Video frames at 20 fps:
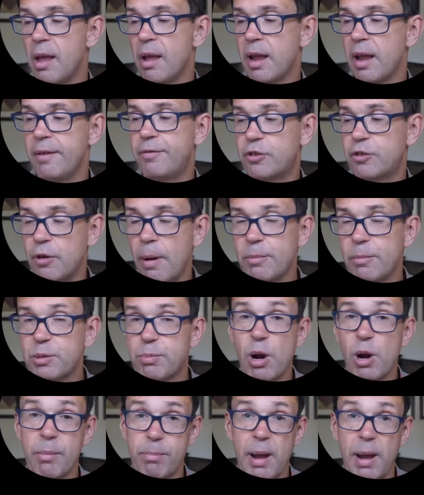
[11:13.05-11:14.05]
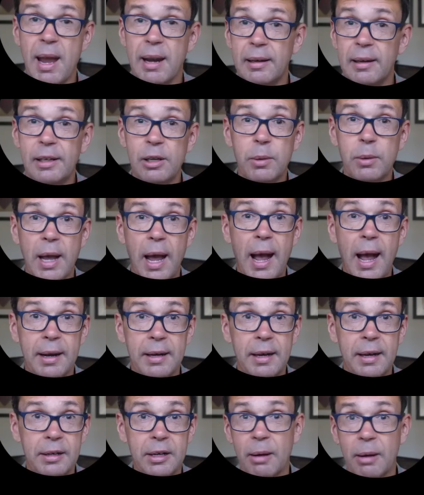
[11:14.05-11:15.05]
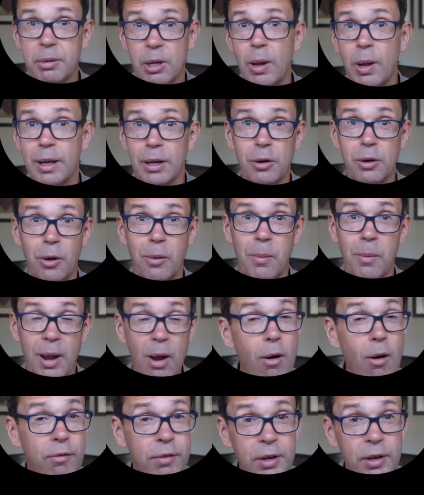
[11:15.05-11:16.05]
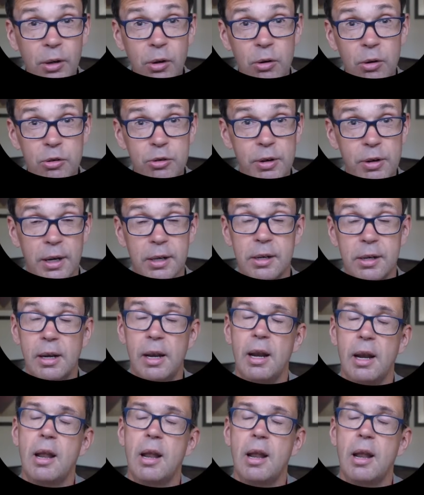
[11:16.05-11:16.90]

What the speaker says: if trumps break badly, you can end up going a long way off in a contract.